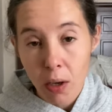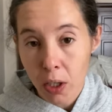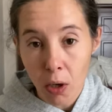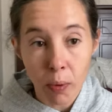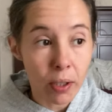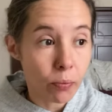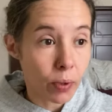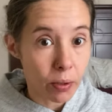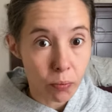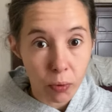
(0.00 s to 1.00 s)
You know, we,
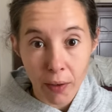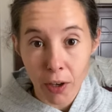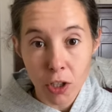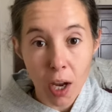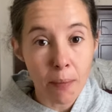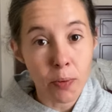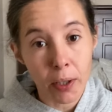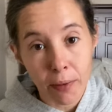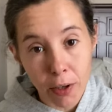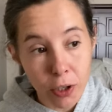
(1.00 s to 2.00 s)
we love our jobs. We
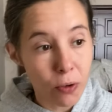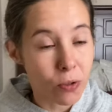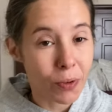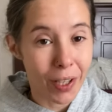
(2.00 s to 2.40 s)
love our children.